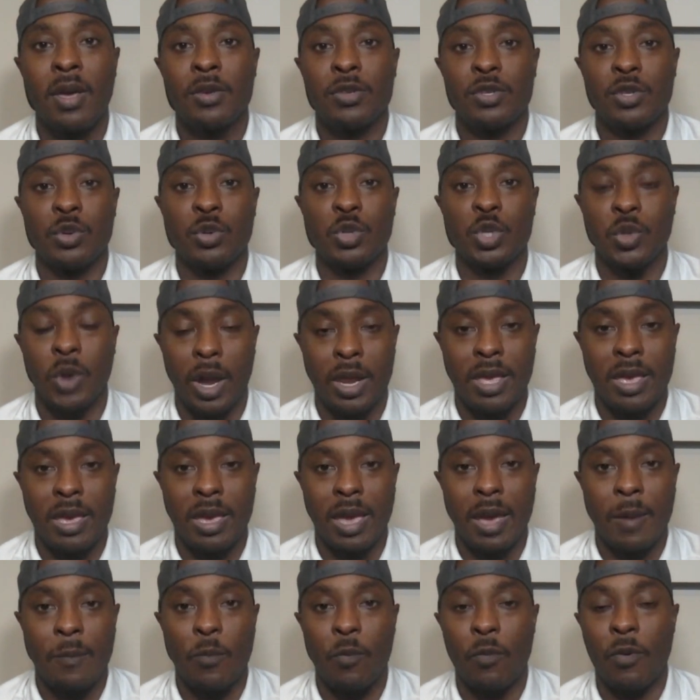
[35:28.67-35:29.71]
to training
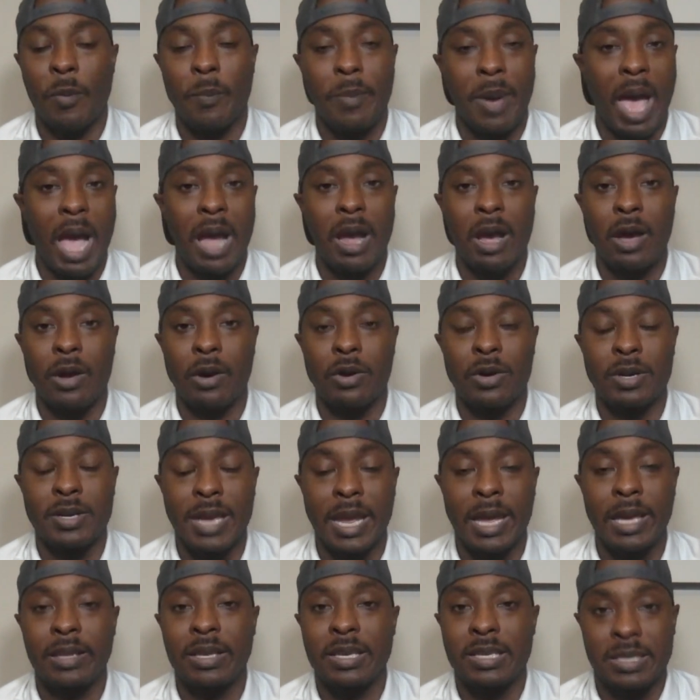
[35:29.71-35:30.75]
camp and we're back on our
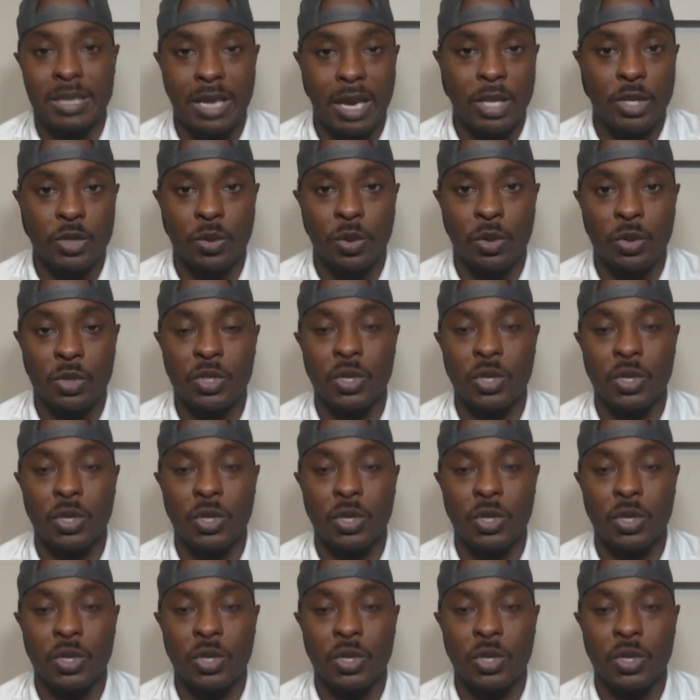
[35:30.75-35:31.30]
daily schedule.